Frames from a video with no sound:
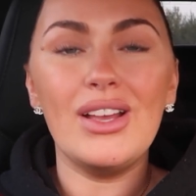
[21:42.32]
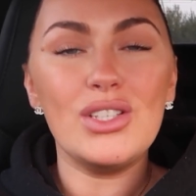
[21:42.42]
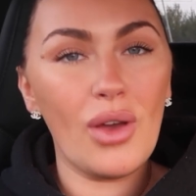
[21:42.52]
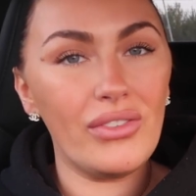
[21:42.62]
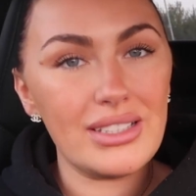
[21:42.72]

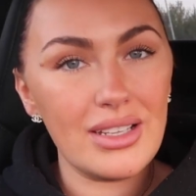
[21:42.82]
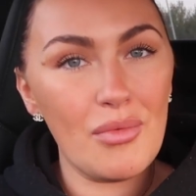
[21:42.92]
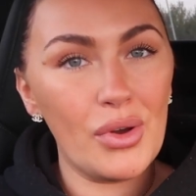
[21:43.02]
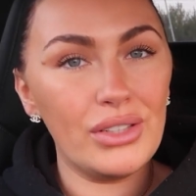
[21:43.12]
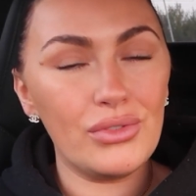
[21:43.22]
So obviously
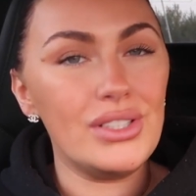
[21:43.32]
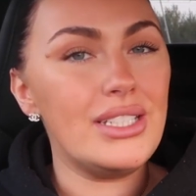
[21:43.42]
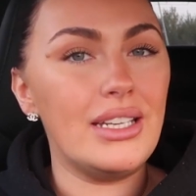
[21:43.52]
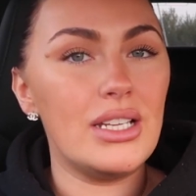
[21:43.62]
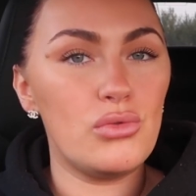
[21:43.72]
your morning
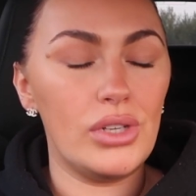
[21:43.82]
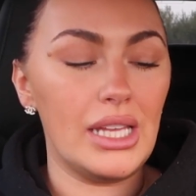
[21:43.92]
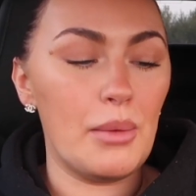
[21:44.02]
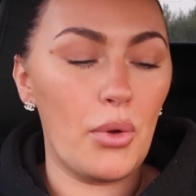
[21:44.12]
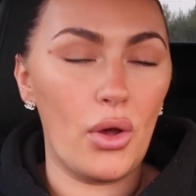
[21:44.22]
routine is
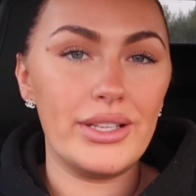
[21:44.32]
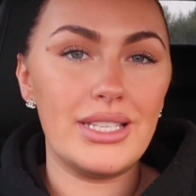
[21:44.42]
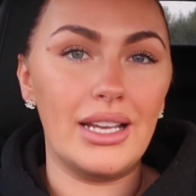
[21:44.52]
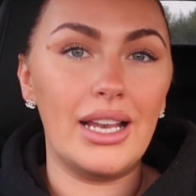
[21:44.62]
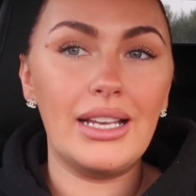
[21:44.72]
really
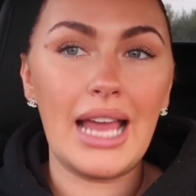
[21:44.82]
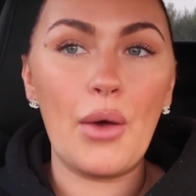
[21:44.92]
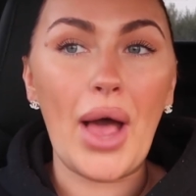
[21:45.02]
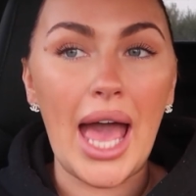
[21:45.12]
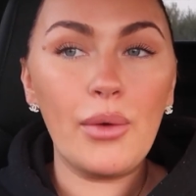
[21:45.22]
important.
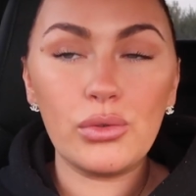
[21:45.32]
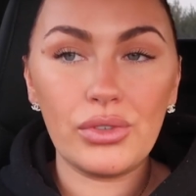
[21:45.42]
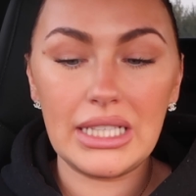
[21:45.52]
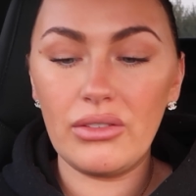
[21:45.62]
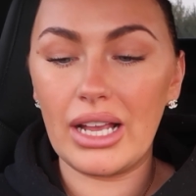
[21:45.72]
Now, I would
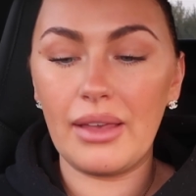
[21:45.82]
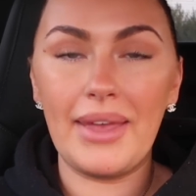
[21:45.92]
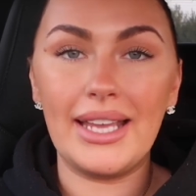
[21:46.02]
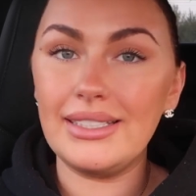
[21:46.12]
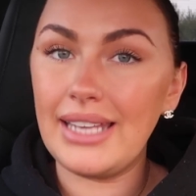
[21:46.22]
really
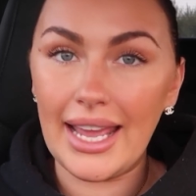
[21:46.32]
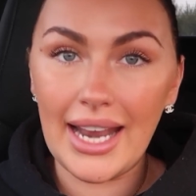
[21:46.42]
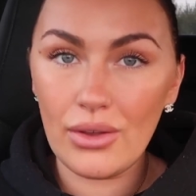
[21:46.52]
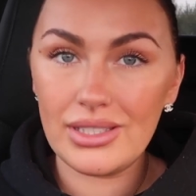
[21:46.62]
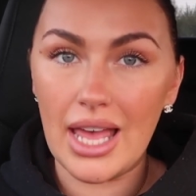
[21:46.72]
recommend
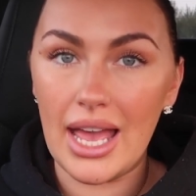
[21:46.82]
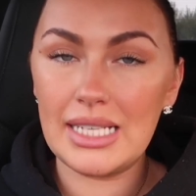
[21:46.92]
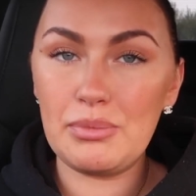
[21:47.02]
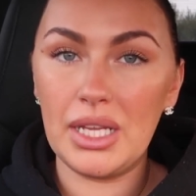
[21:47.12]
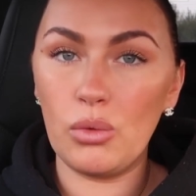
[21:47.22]
getting
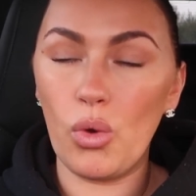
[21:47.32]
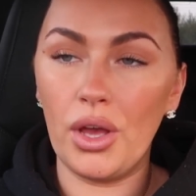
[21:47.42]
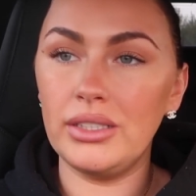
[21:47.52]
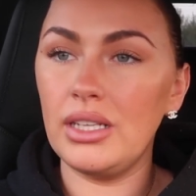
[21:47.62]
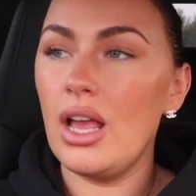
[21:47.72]
outside, being
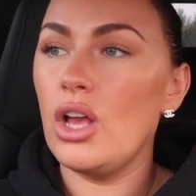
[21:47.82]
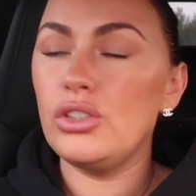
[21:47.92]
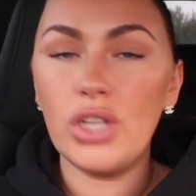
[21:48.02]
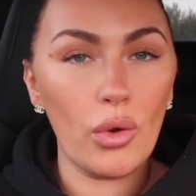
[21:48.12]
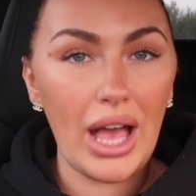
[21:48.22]
one,
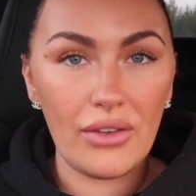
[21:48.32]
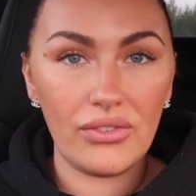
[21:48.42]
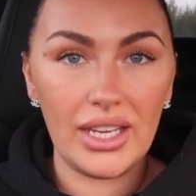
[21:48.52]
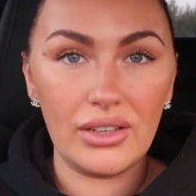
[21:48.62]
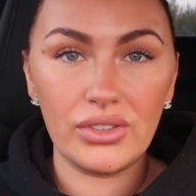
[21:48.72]
no
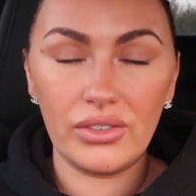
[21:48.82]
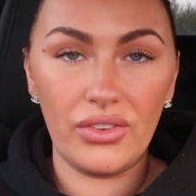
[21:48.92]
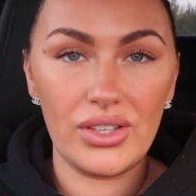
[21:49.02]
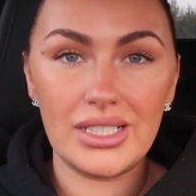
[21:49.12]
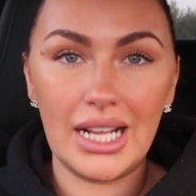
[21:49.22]
caffeine for the
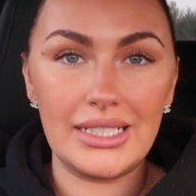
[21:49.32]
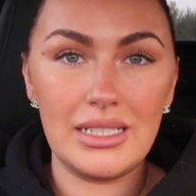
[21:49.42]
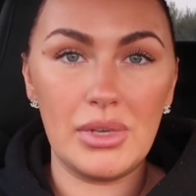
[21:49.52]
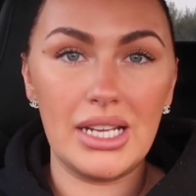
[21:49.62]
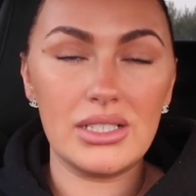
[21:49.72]
first
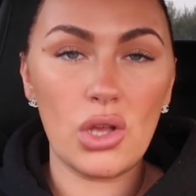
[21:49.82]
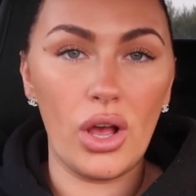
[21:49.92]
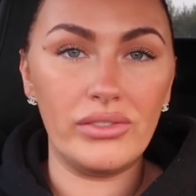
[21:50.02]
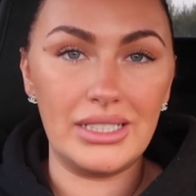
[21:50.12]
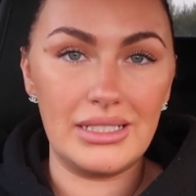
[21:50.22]
90 minutes
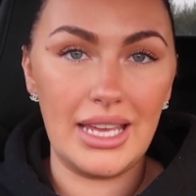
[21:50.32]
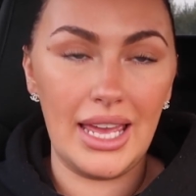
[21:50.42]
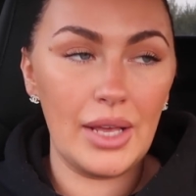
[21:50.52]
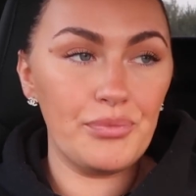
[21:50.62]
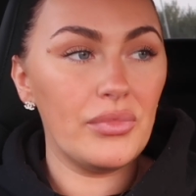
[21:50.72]
of the
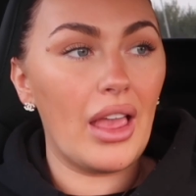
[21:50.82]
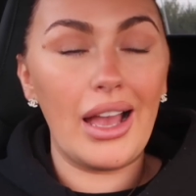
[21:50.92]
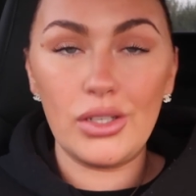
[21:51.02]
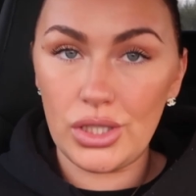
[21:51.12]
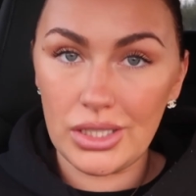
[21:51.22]
day.
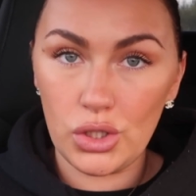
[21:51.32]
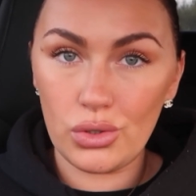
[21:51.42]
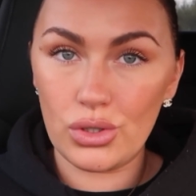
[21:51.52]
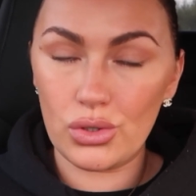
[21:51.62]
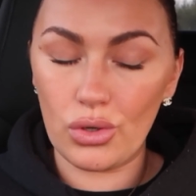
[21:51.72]
I did
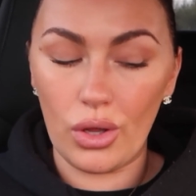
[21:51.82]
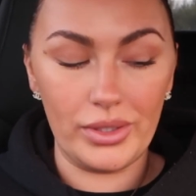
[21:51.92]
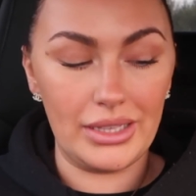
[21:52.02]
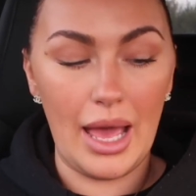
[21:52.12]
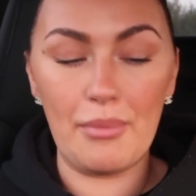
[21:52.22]
used to struggle
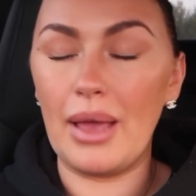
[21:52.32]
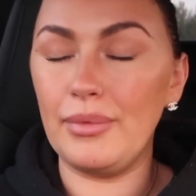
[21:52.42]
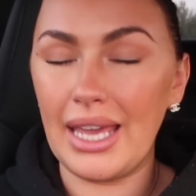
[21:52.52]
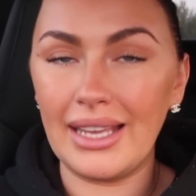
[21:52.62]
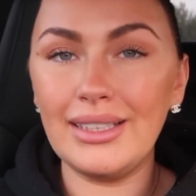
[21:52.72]
with that, but
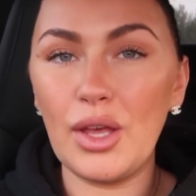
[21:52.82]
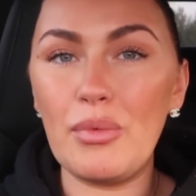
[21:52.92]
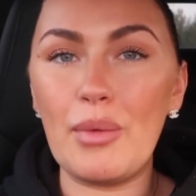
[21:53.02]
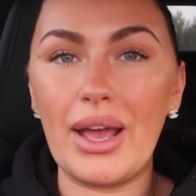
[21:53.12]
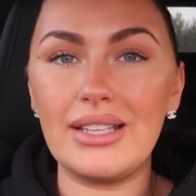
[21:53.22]
I'm getting a little
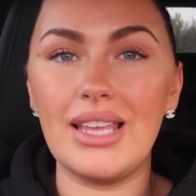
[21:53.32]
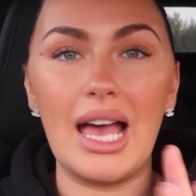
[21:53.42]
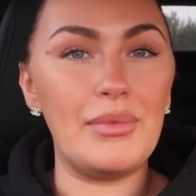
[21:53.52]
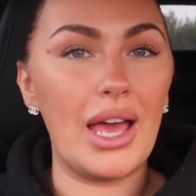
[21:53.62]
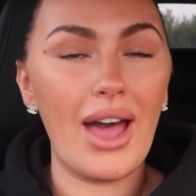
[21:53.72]
bit better.
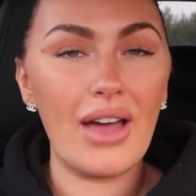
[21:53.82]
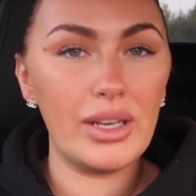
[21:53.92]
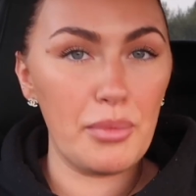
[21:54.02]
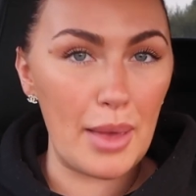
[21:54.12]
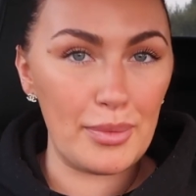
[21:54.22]
I'm now
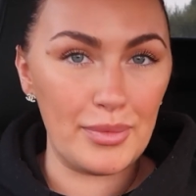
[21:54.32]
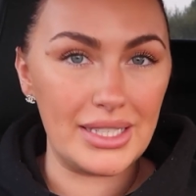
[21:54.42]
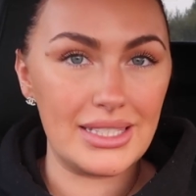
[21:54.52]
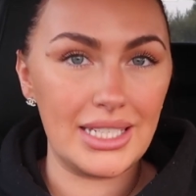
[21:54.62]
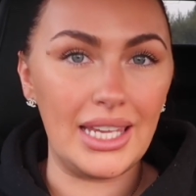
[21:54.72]
having a
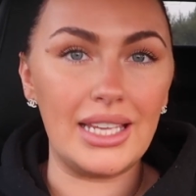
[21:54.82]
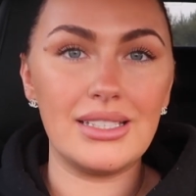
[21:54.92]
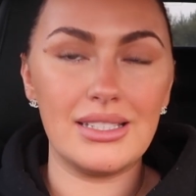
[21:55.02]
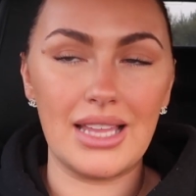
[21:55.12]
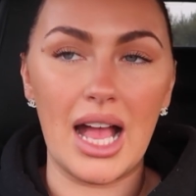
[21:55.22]
peppermint tea
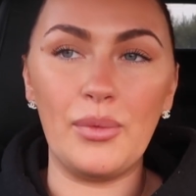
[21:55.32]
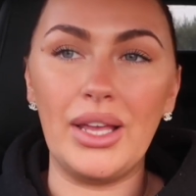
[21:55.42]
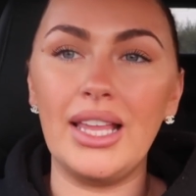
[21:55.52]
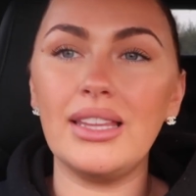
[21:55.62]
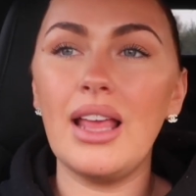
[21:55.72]
to start
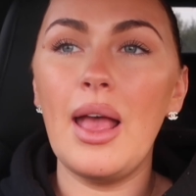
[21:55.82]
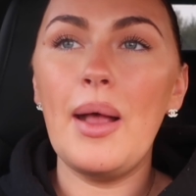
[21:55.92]
with.